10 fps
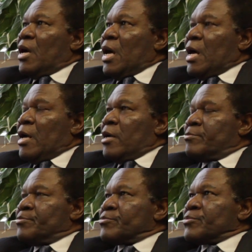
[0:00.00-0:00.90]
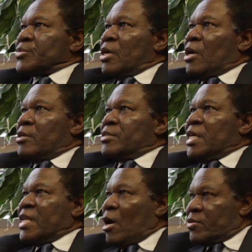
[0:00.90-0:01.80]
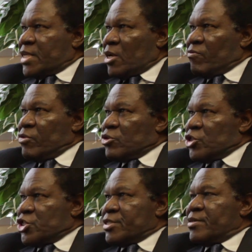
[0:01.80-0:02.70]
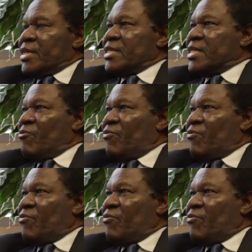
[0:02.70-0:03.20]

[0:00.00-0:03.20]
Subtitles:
The Downside of Nutrition is a